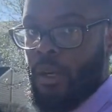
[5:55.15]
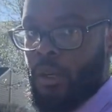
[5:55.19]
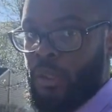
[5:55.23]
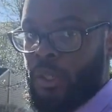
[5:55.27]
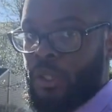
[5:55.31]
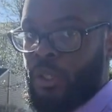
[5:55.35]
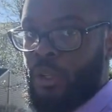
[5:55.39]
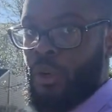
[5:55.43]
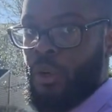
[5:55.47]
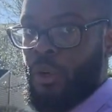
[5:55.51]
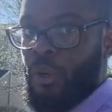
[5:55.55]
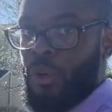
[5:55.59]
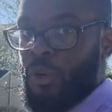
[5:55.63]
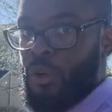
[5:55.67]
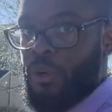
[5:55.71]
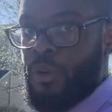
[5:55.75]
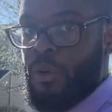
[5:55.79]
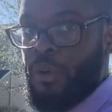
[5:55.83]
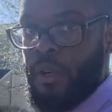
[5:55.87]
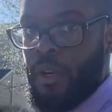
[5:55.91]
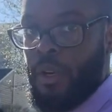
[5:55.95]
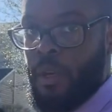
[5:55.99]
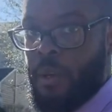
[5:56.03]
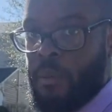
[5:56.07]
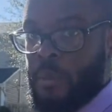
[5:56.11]
school,
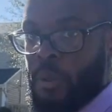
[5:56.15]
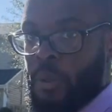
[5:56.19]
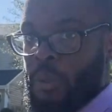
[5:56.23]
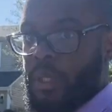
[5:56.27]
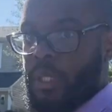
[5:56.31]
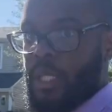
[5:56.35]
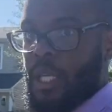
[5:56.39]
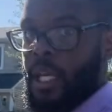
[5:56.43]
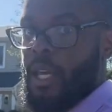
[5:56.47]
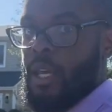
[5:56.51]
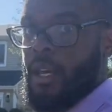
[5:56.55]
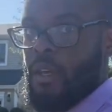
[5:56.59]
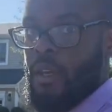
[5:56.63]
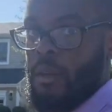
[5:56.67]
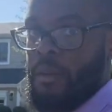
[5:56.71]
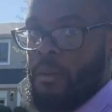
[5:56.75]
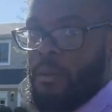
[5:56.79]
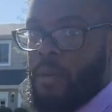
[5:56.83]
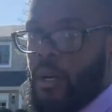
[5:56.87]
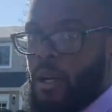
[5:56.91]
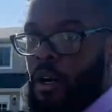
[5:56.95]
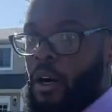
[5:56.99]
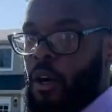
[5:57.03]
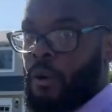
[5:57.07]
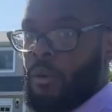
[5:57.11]
museum.
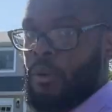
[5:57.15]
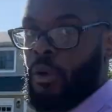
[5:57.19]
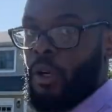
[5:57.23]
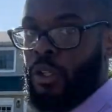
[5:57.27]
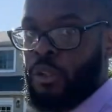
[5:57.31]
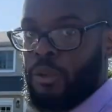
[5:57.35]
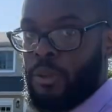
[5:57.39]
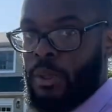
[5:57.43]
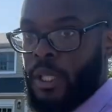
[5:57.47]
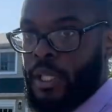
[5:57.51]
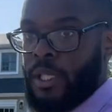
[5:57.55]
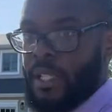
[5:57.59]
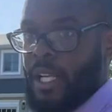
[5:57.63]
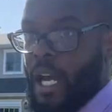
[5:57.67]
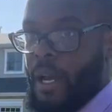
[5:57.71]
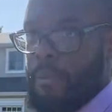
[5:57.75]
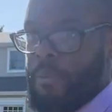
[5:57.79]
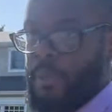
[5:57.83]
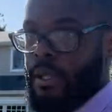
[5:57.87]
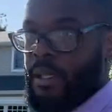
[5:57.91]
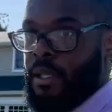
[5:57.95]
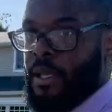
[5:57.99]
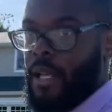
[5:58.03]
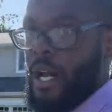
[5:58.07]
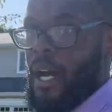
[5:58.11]
Oh, and also the
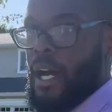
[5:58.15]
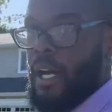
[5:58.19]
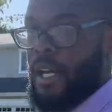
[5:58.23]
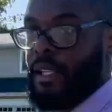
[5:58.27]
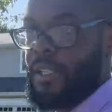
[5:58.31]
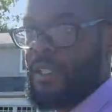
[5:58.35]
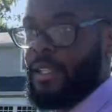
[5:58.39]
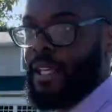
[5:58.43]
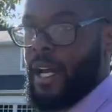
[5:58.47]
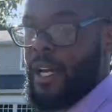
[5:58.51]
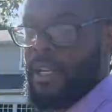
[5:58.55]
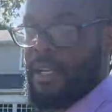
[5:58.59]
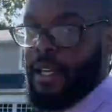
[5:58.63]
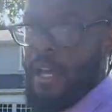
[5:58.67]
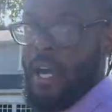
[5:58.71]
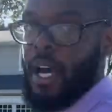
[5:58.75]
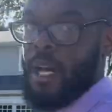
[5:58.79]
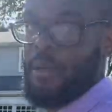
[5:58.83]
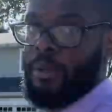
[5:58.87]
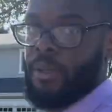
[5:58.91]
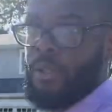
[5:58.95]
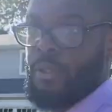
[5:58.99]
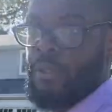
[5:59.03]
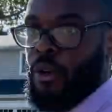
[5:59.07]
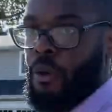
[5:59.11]
shopping and dining
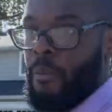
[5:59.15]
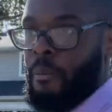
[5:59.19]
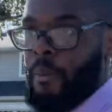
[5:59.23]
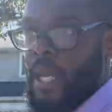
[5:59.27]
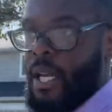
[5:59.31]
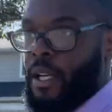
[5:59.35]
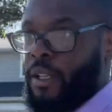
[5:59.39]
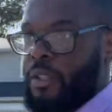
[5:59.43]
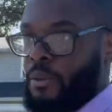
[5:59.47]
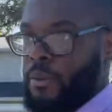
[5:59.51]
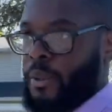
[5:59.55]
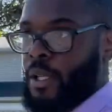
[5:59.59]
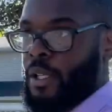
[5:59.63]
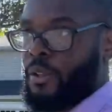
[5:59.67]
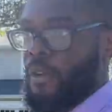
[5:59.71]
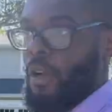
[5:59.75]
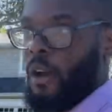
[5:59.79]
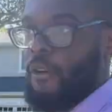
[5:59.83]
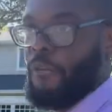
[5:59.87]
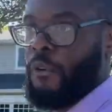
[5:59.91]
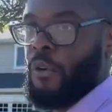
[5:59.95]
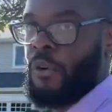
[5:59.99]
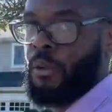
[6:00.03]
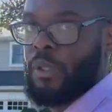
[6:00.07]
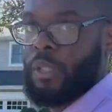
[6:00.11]
options on Main Street. So I
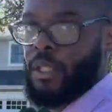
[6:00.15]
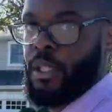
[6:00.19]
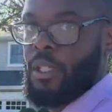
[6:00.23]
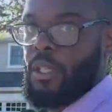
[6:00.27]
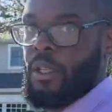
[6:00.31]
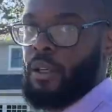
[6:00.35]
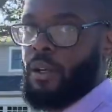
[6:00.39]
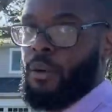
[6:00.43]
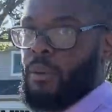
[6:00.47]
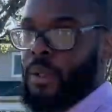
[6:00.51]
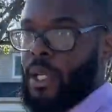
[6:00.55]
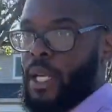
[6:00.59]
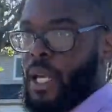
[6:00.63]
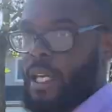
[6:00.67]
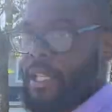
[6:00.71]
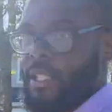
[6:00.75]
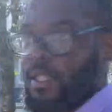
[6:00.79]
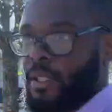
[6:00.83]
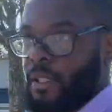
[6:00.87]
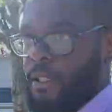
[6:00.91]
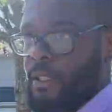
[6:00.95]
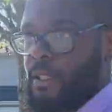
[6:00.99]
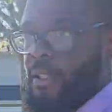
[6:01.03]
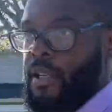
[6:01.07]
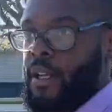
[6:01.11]
feel it's a good
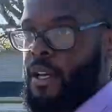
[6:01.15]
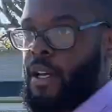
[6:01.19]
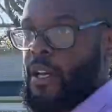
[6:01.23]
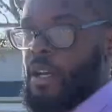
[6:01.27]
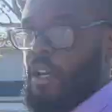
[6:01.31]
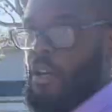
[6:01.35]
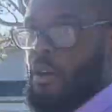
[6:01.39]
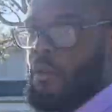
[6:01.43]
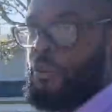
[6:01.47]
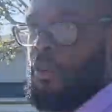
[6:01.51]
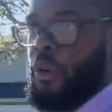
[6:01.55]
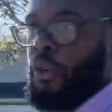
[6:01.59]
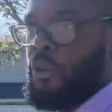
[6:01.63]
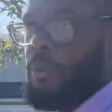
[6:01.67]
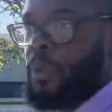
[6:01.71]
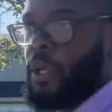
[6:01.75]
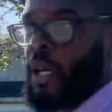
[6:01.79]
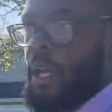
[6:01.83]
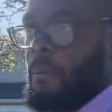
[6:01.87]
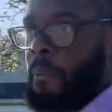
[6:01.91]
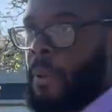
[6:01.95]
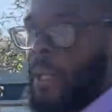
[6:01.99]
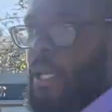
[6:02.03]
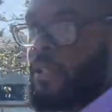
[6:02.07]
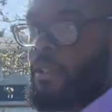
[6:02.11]
location where you
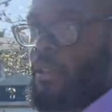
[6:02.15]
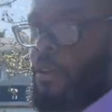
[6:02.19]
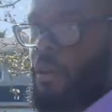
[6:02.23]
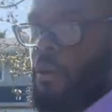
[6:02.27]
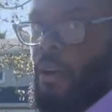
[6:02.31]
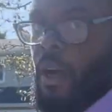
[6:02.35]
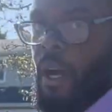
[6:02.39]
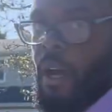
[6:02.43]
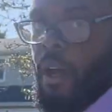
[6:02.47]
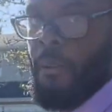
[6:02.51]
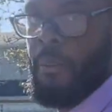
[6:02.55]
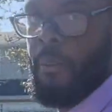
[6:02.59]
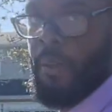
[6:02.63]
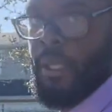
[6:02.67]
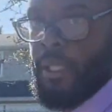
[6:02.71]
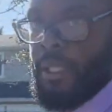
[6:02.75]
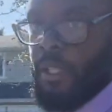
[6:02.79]
get peace and quiet, but